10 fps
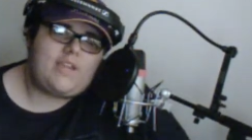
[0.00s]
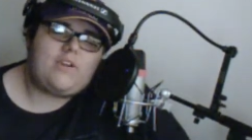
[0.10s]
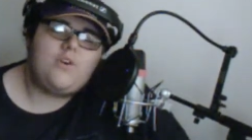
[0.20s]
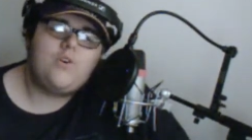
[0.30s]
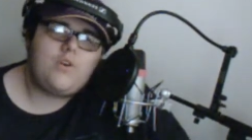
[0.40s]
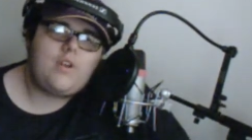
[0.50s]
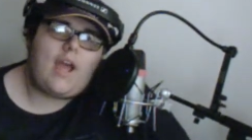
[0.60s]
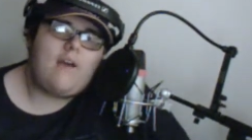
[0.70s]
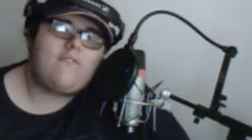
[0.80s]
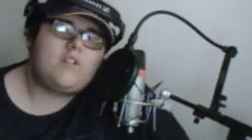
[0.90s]
could
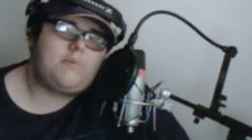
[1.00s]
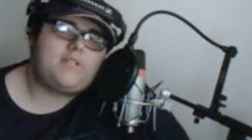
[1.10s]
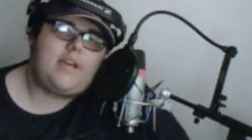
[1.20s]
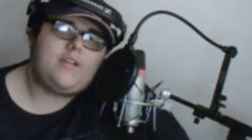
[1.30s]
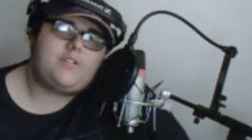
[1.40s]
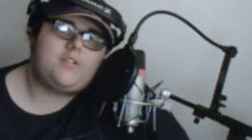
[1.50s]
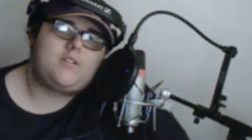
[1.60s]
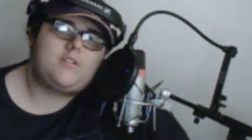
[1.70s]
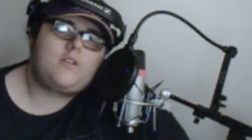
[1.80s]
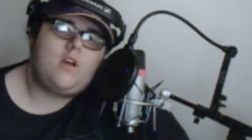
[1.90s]
have
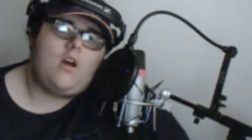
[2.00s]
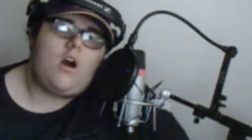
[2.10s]
limitations